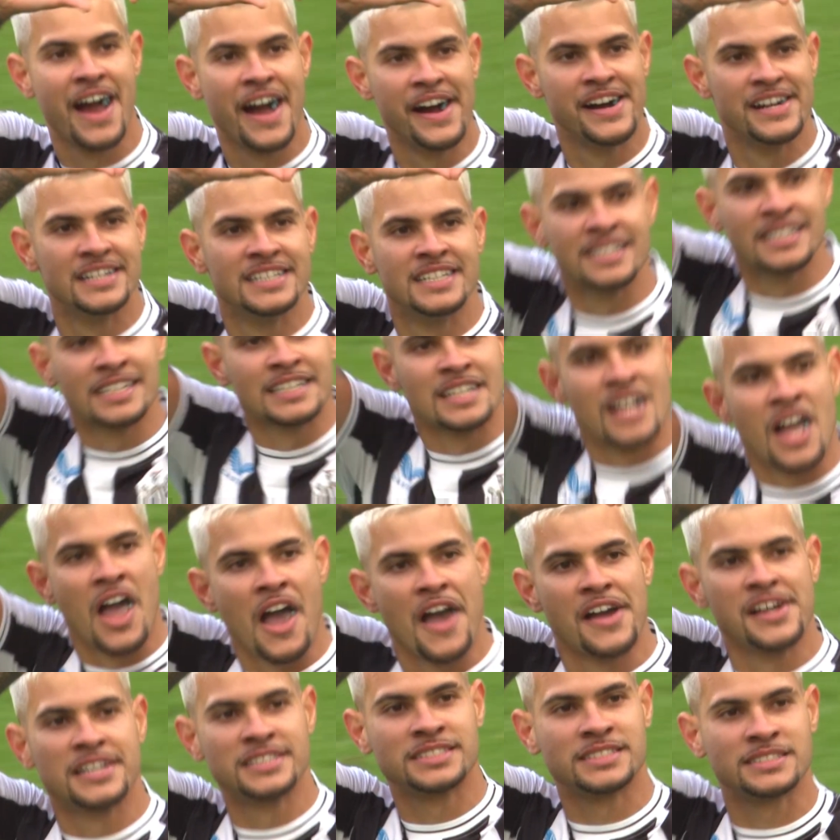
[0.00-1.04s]
crazy,
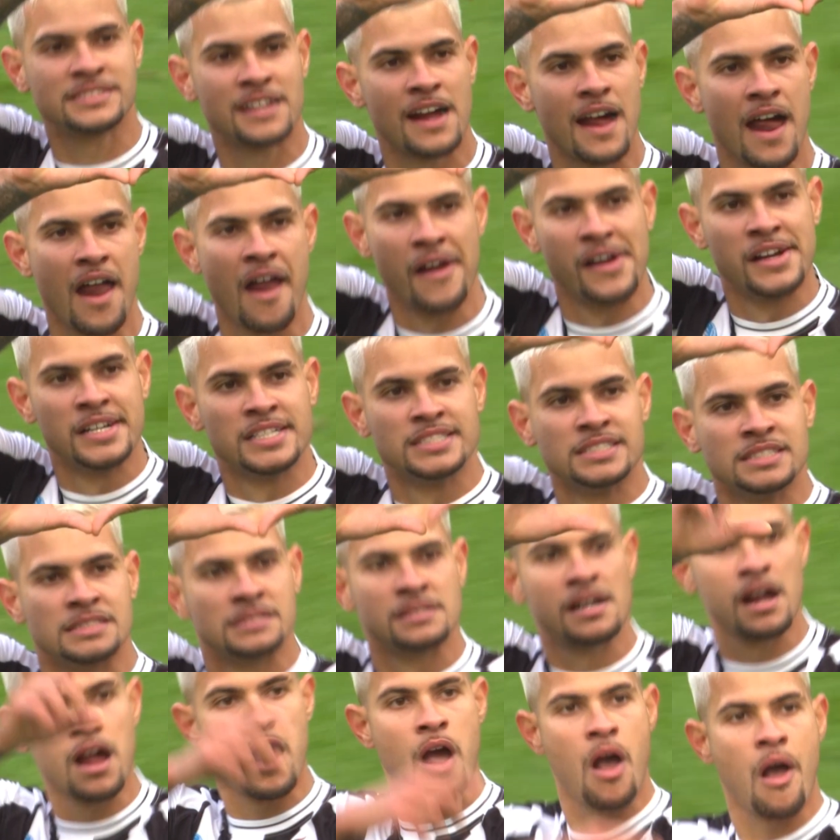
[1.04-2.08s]
and
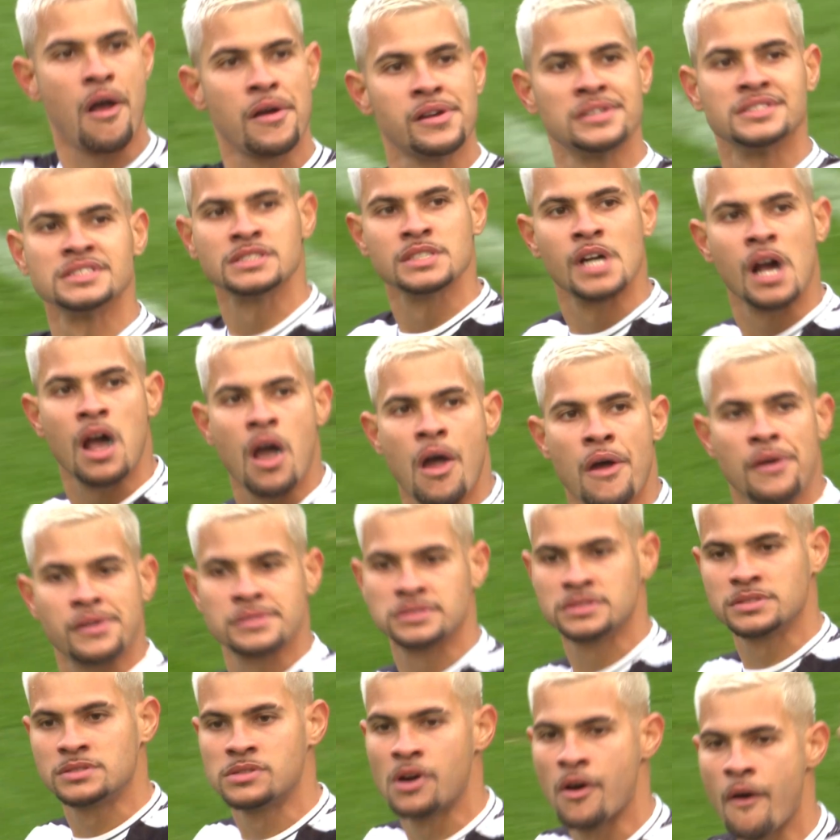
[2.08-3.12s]
what I can say,
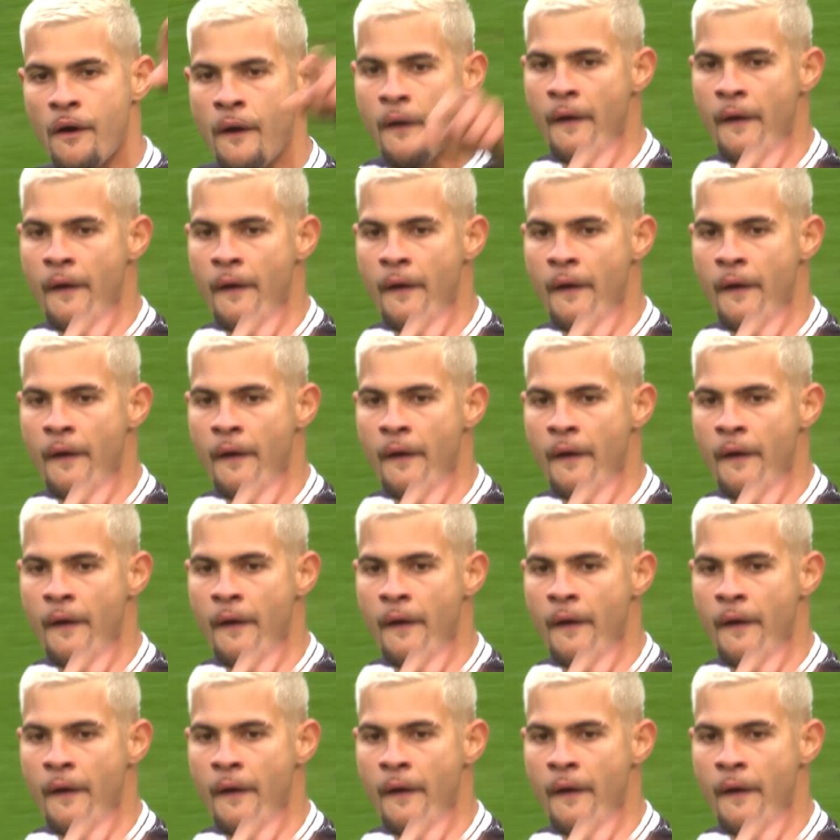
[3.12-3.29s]
it's the